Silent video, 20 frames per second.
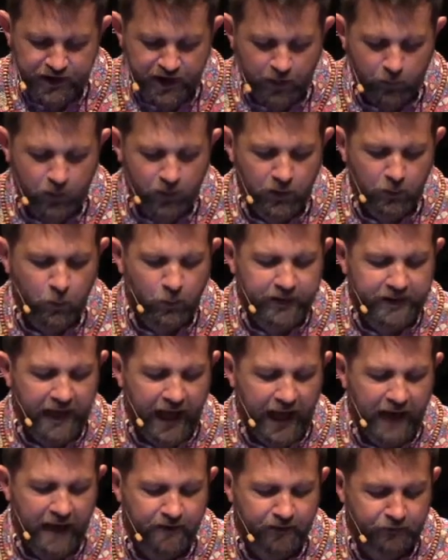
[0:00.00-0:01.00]
that what we
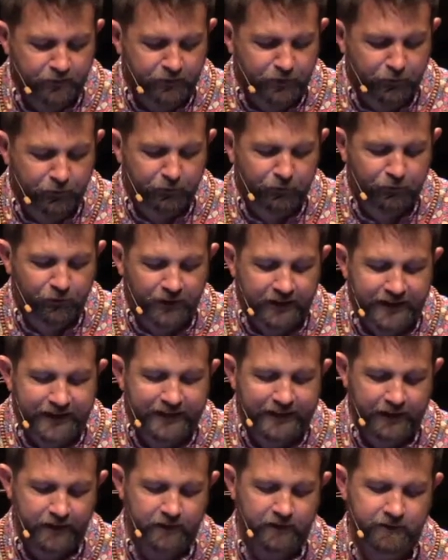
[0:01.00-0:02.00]
have is a free
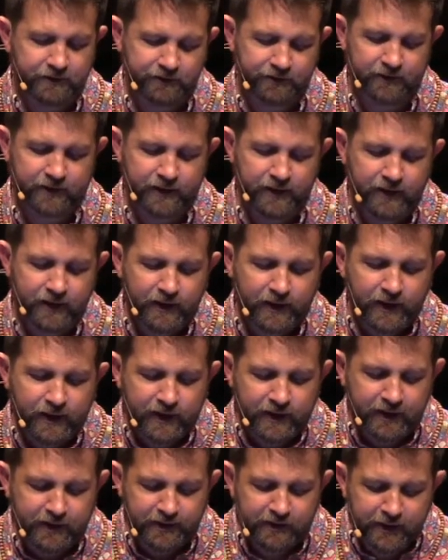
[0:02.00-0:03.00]
gift
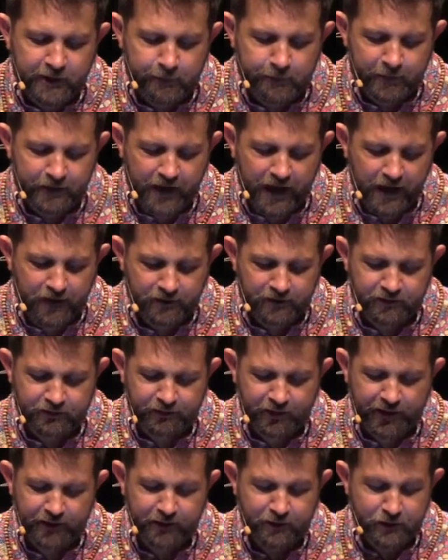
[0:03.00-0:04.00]
can deepen our
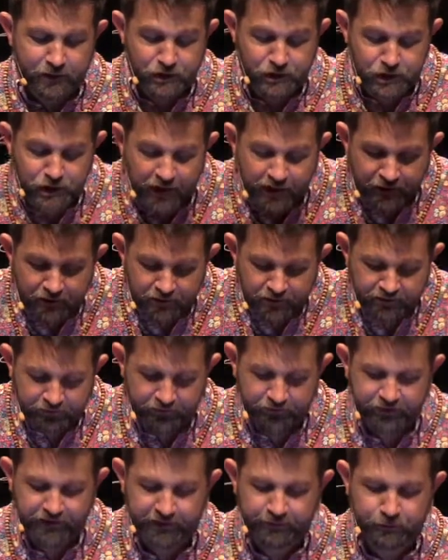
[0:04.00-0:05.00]
desire to share
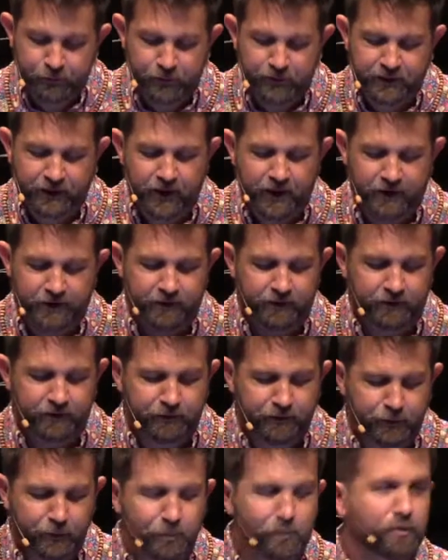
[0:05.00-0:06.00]
this gift with
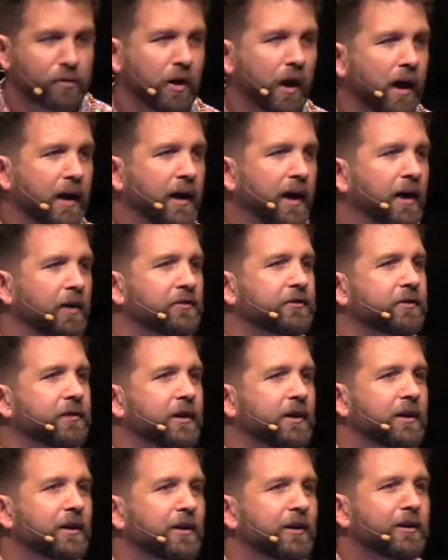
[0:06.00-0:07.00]
others who cry out
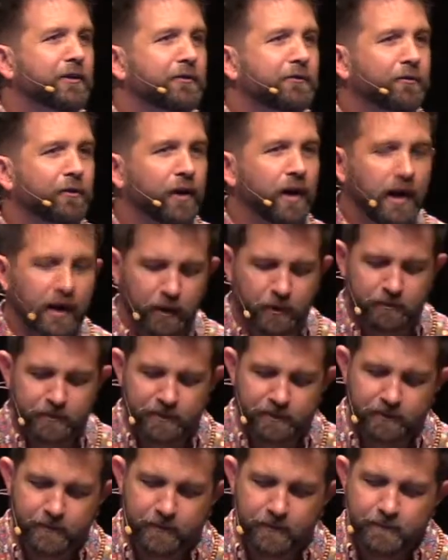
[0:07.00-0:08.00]
for help.
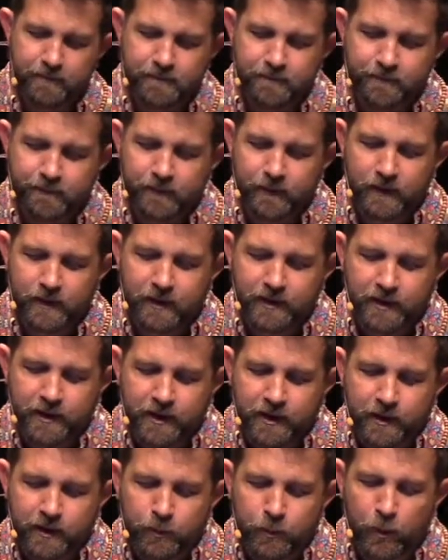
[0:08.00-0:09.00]

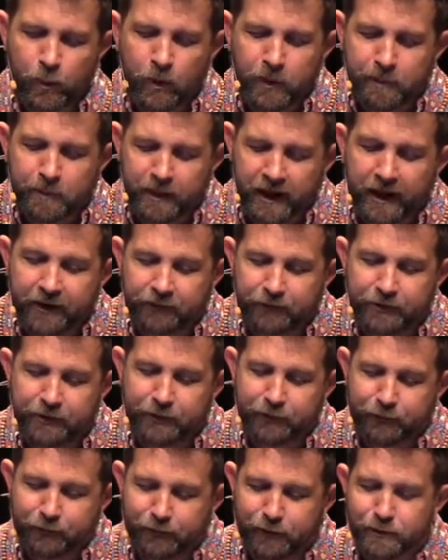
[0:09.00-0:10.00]
When we bless
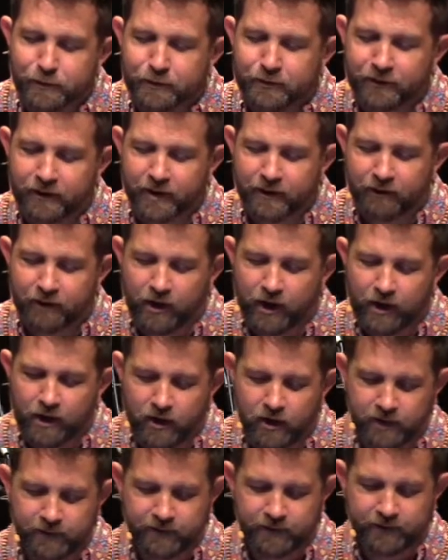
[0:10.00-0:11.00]
the fruits of the
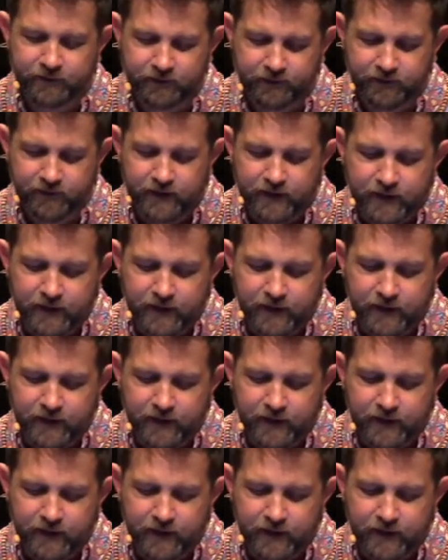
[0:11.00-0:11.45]
harvest,